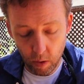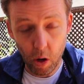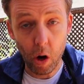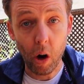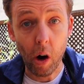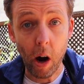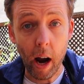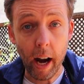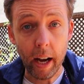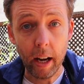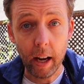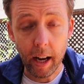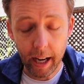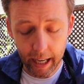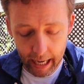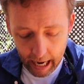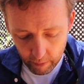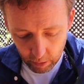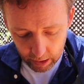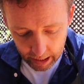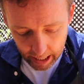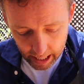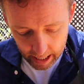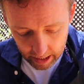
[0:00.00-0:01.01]
All right, I'm gonna
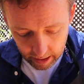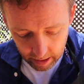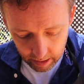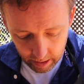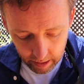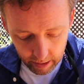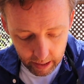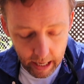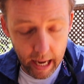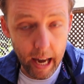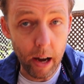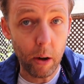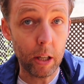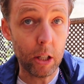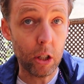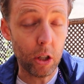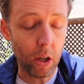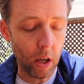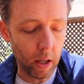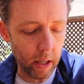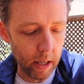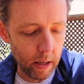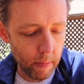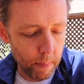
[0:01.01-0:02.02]
have a taste. See how it is, Yoly?